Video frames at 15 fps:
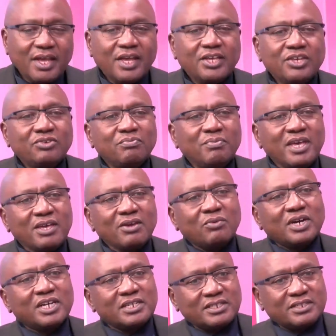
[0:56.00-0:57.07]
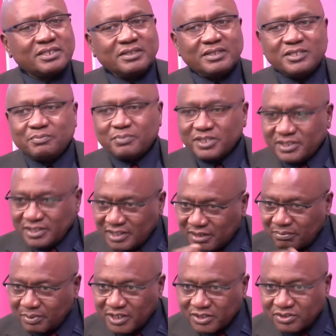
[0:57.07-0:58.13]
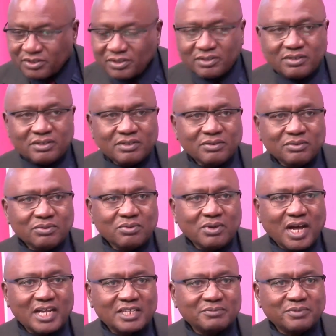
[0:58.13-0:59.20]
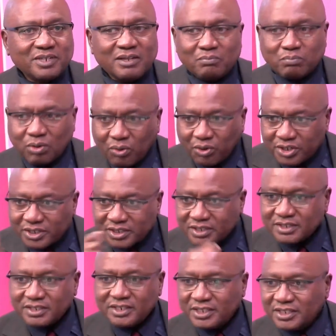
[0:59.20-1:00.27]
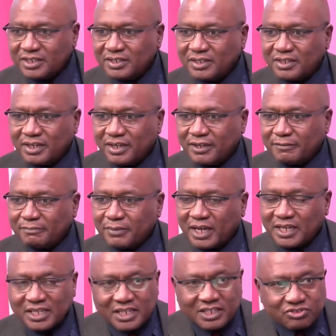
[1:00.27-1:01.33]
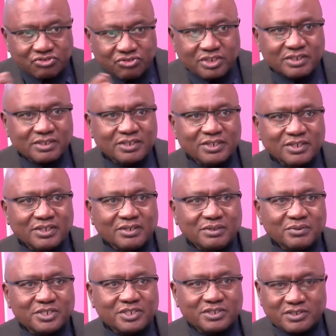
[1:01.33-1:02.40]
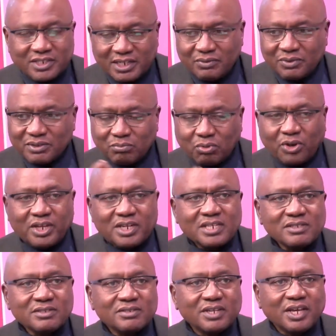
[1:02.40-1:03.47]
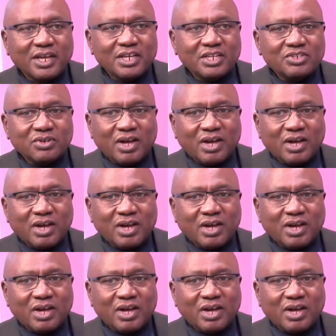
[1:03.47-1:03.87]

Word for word: you may want this particular person who has been employed in um, an industry mm -hmm. which is dealing with boilers mm -hmm. to